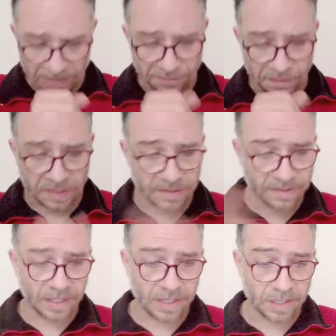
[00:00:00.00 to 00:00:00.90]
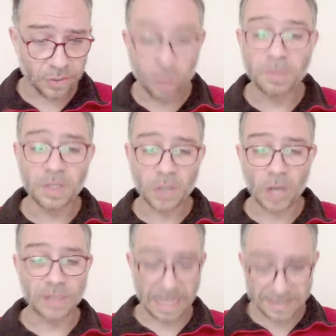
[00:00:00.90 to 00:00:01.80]
different normal
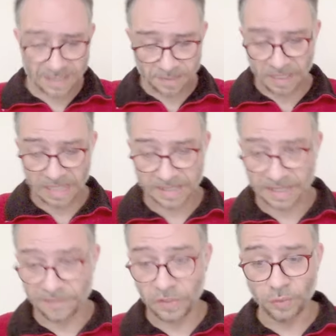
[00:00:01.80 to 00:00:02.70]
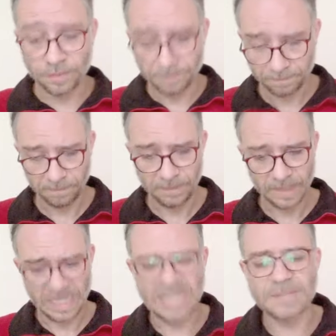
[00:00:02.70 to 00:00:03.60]
contexts, but let's give you
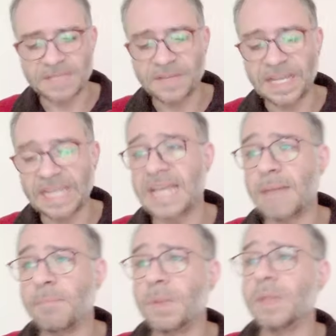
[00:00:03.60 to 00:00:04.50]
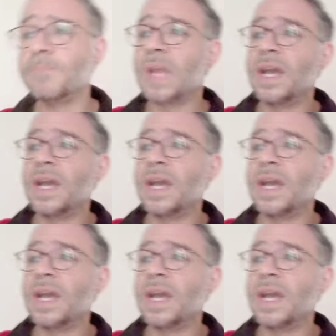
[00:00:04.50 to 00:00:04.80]
a specific example.